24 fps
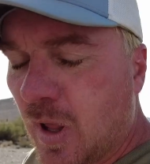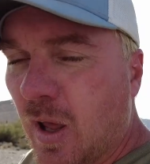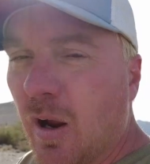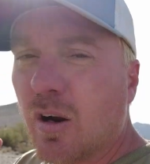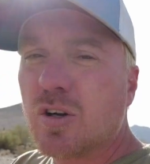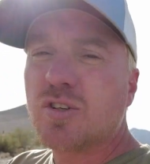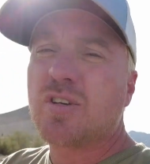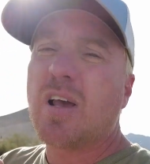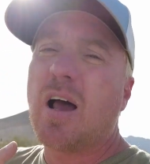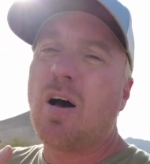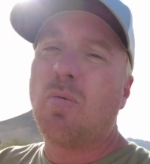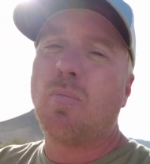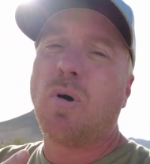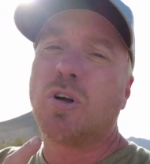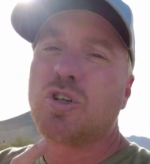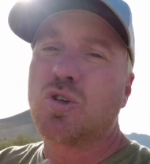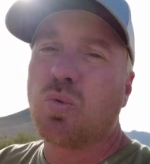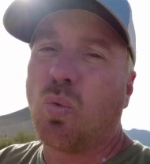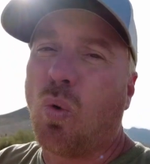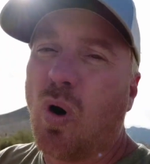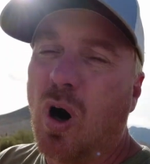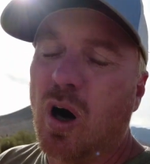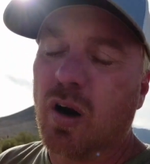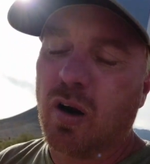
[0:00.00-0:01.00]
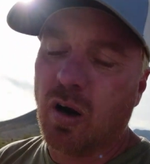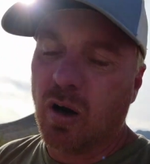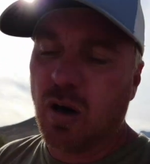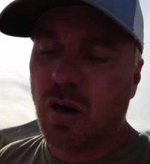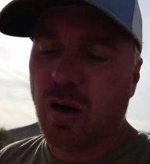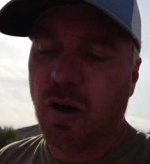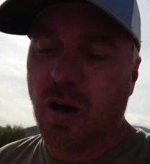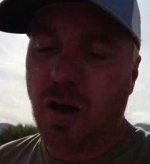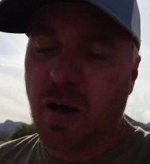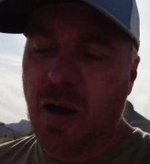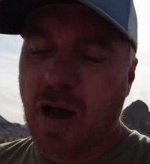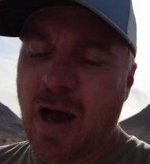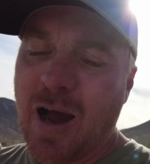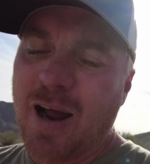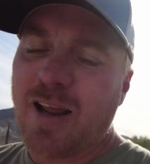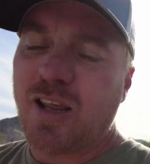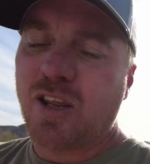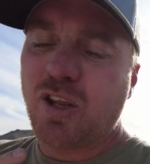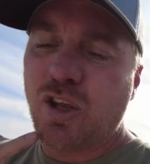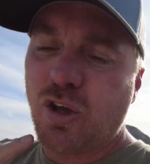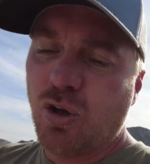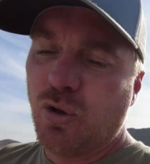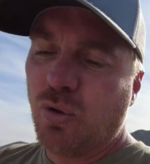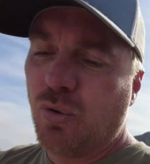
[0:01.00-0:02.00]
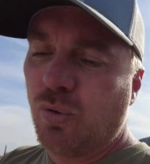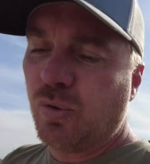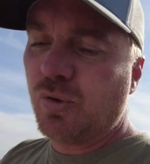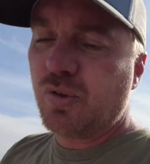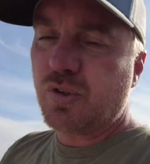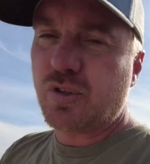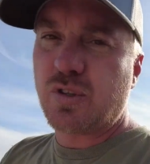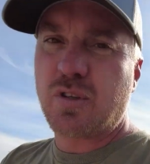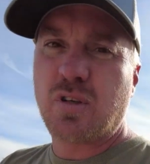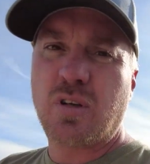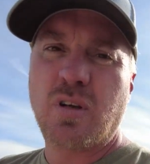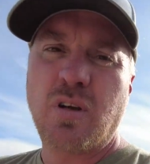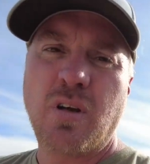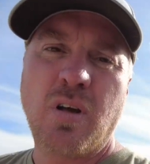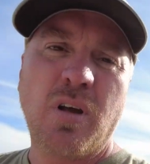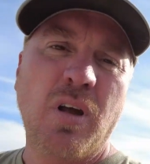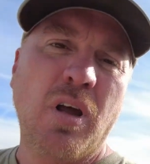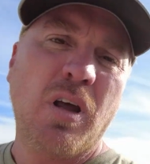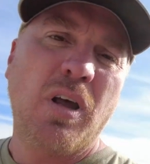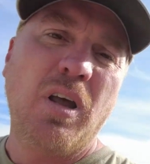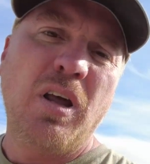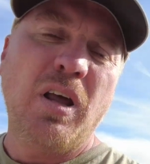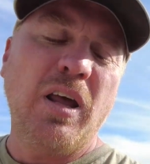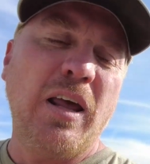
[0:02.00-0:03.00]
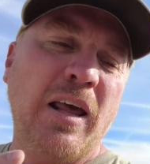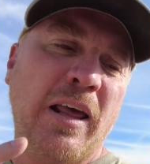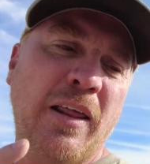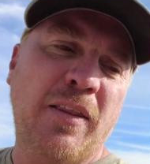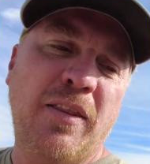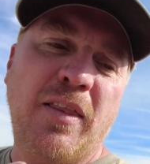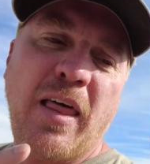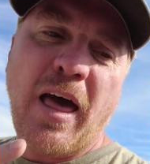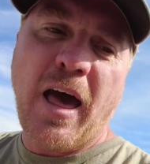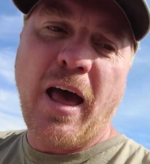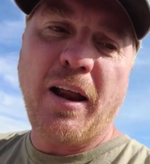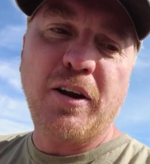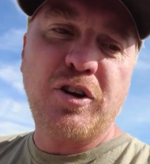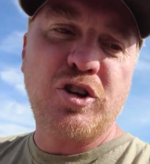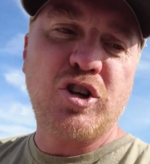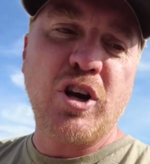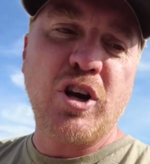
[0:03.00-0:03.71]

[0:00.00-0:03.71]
here's how much water I used in that